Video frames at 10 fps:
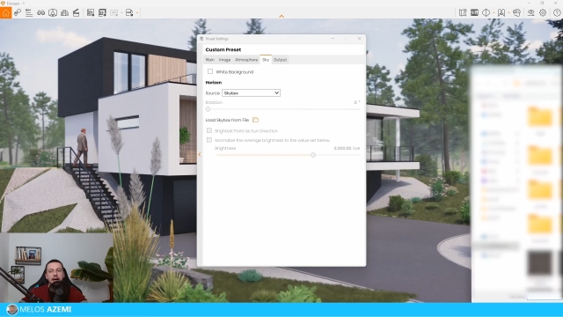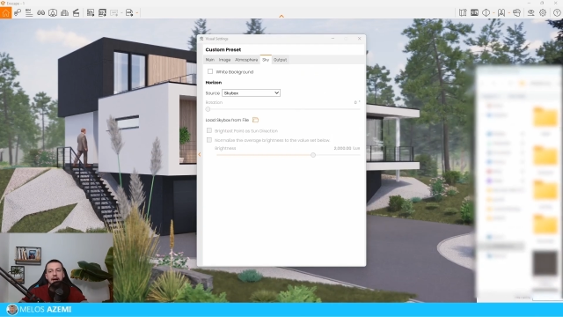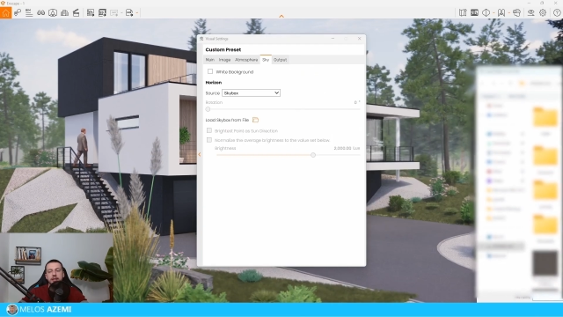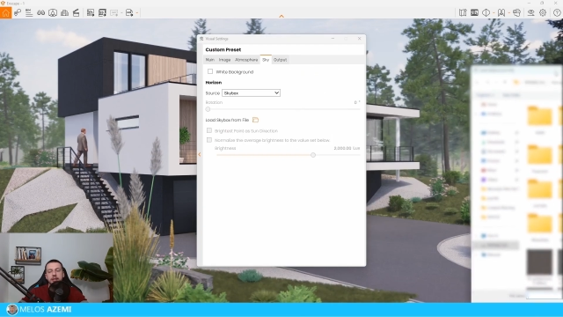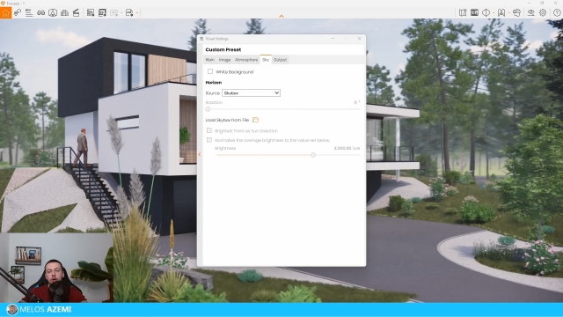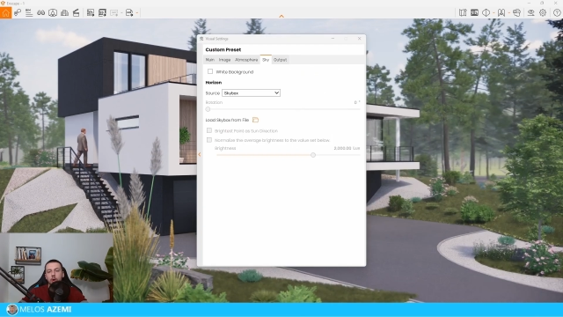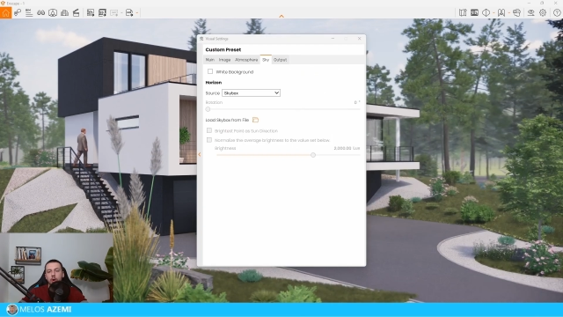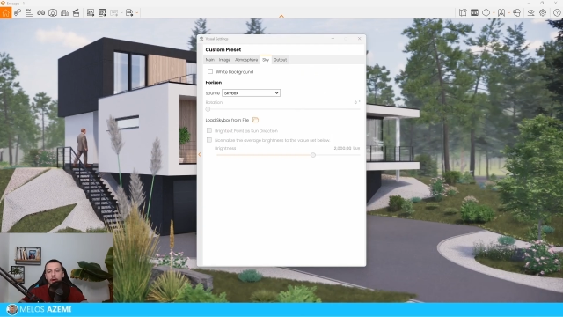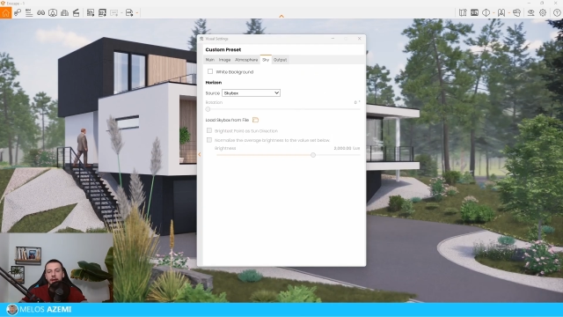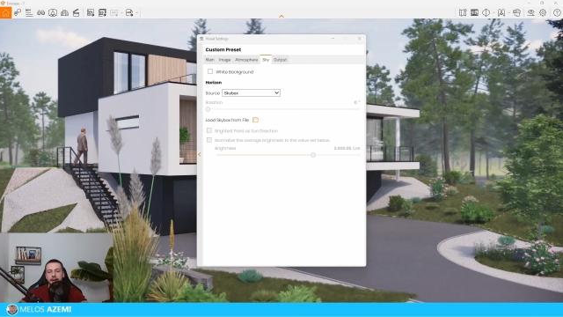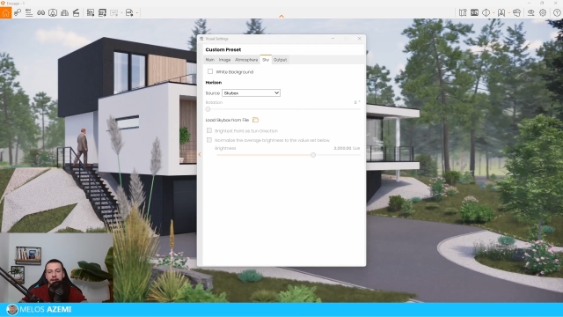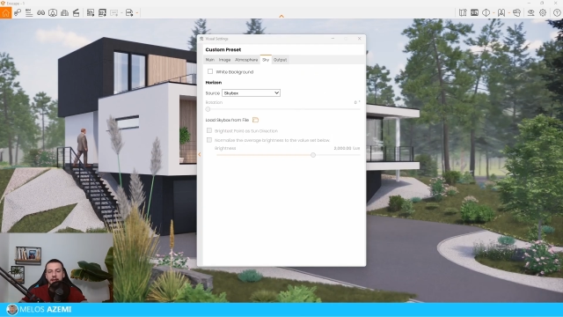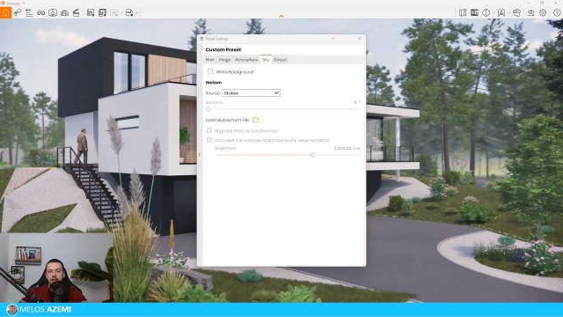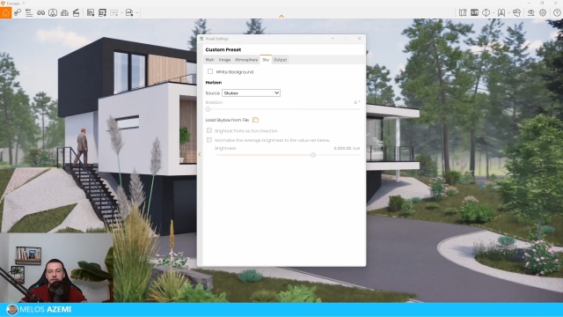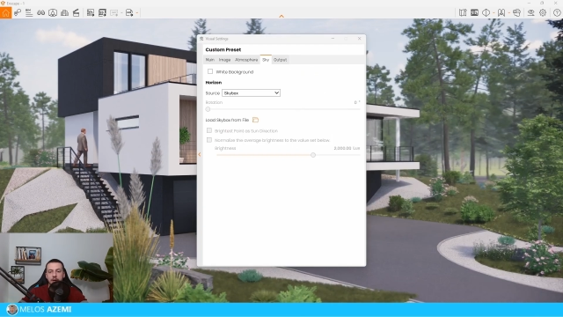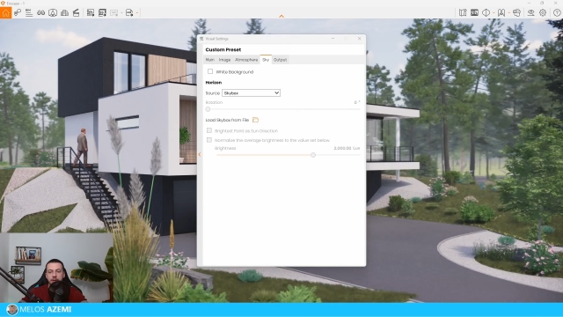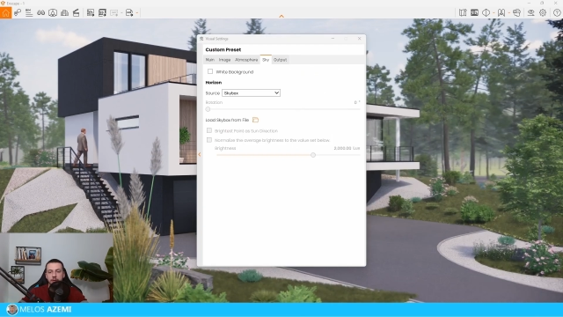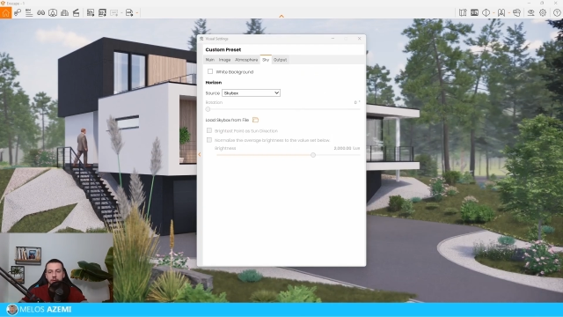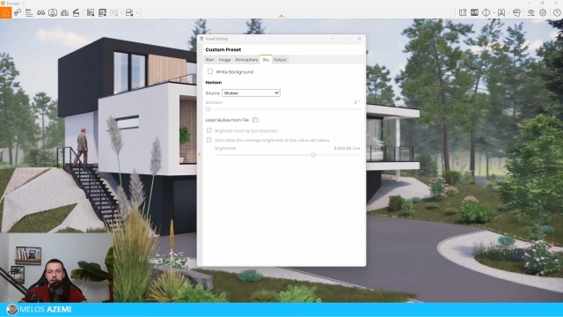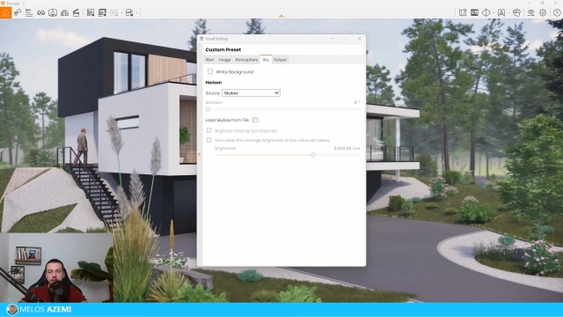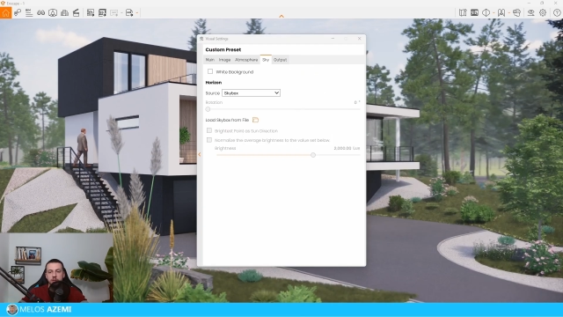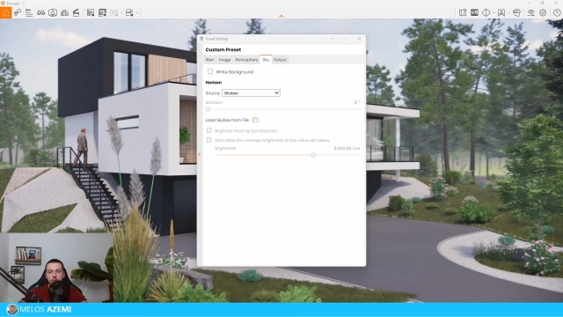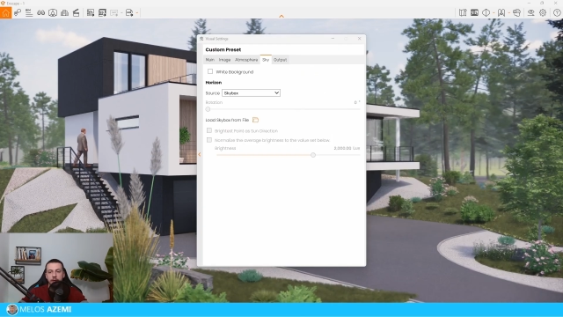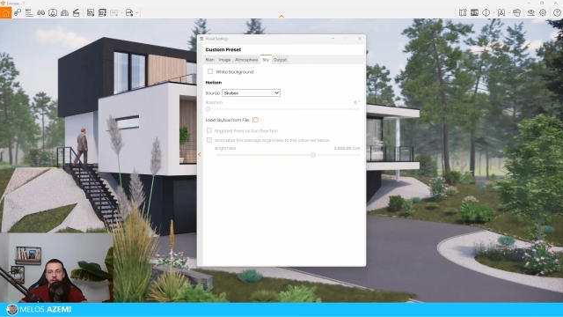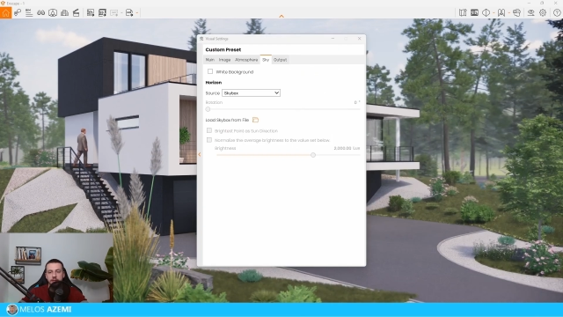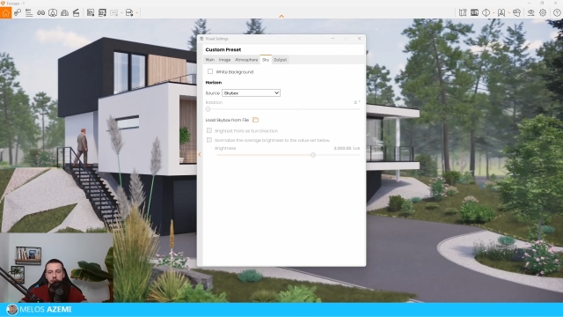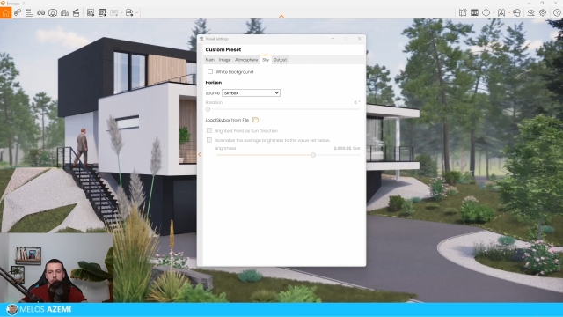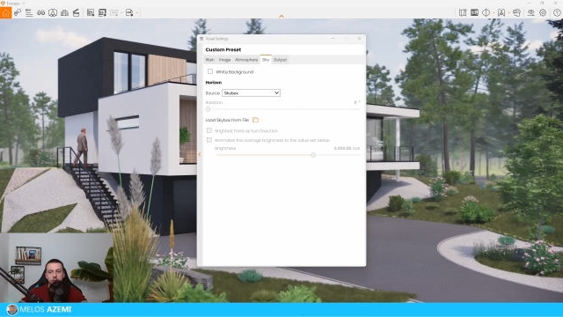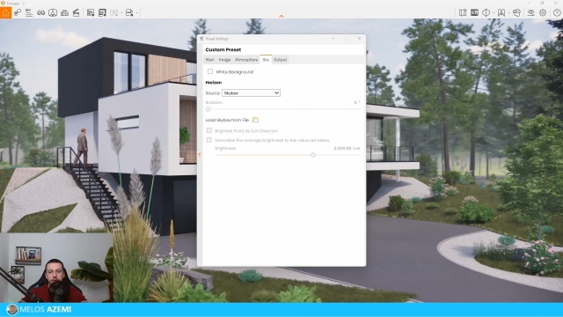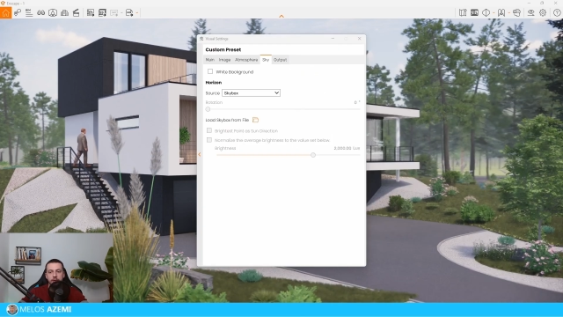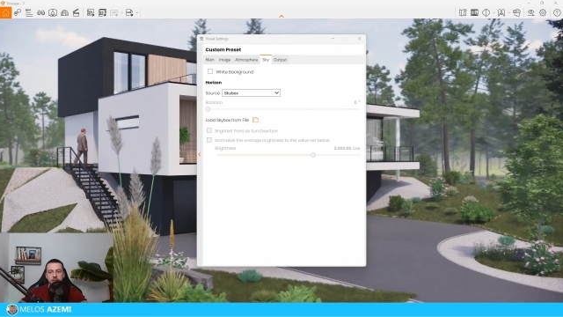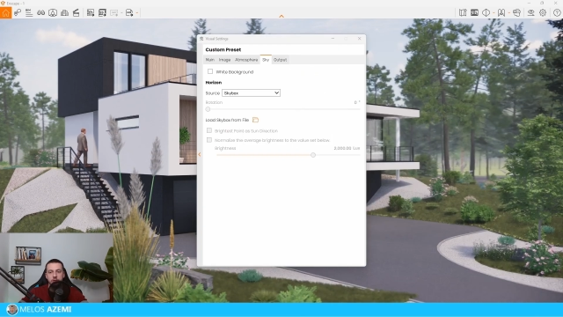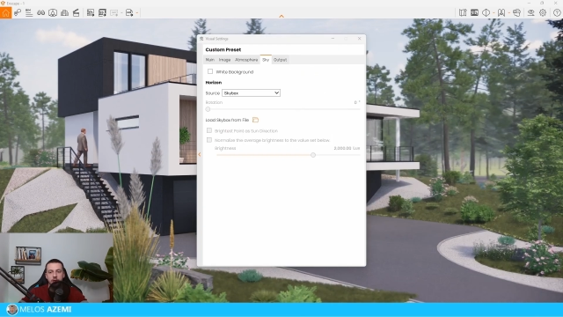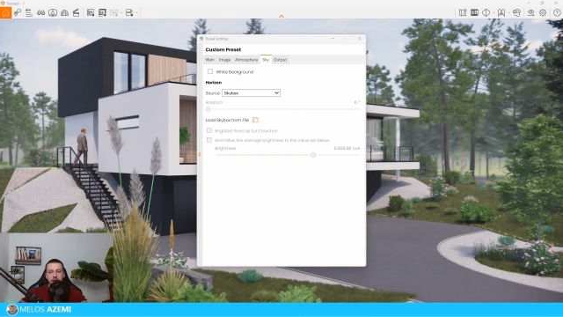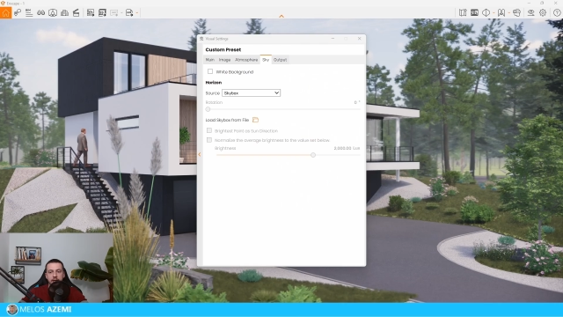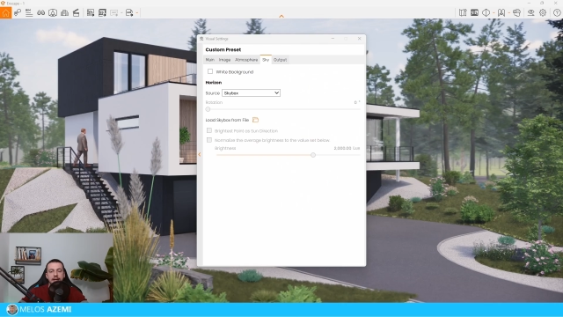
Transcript: (no speaker visible)